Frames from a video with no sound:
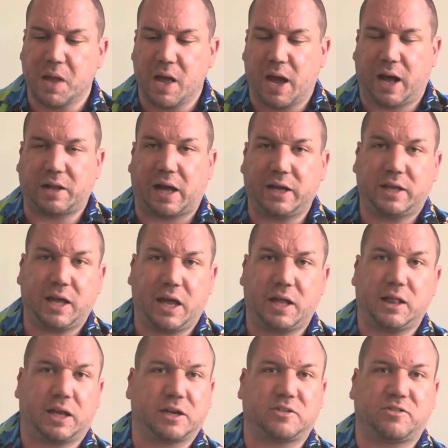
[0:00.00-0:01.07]
And I get,
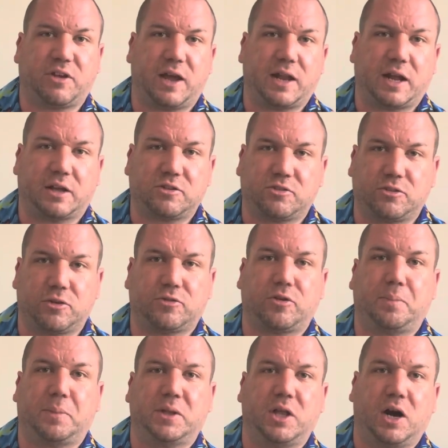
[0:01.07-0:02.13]
like I say, that subtle
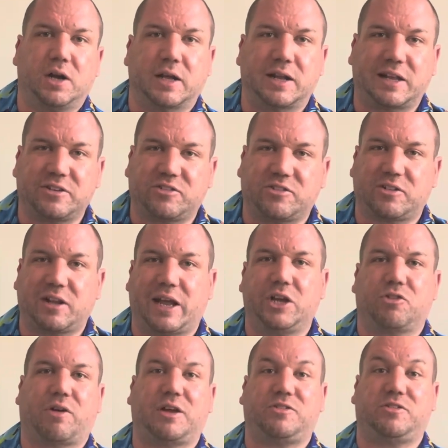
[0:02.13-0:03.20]
banana, that slight
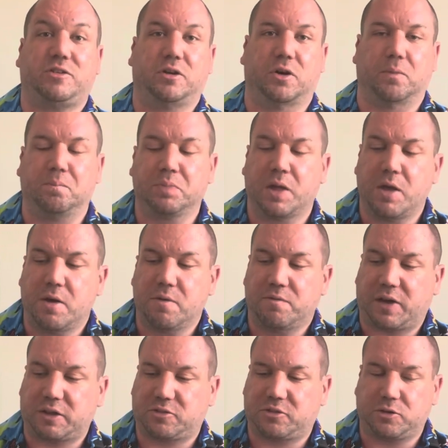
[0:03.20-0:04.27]
grassy note,
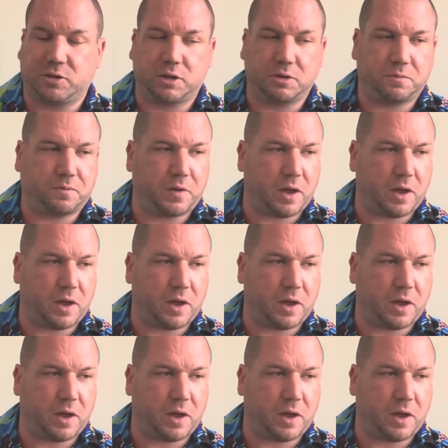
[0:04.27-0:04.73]
that sort of,